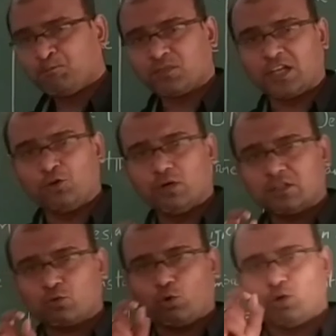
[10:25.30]
your
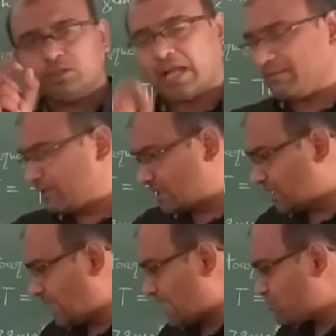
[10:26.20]
core
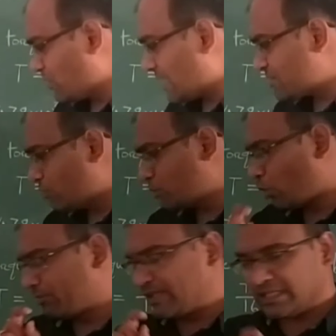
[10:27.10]
diameter as well as your
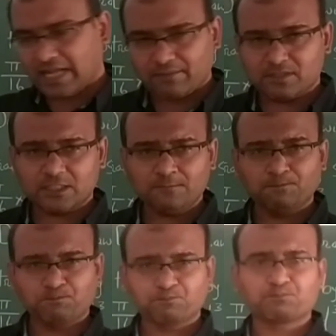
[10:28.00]
nominal diameter.
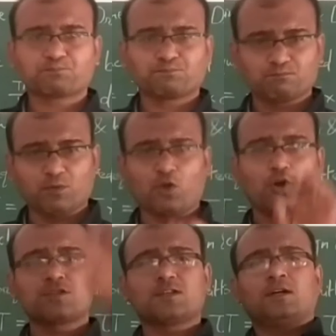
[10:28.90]

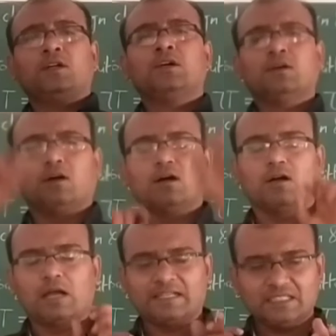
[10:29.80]
because
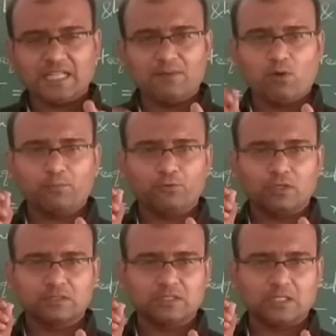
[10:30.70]
at the time of
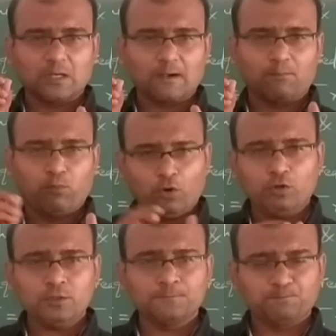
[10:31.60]
your
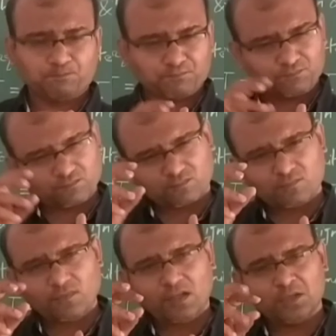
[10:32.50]
bolt
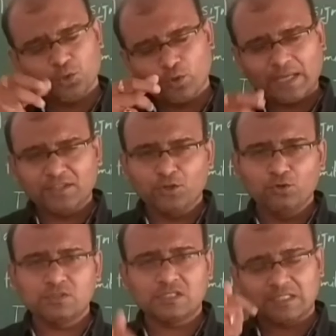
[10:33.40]
you can
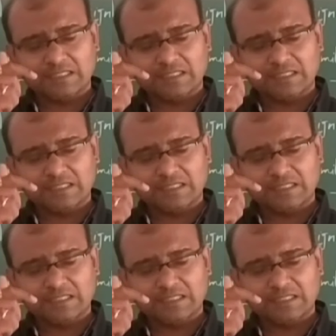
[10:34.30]
use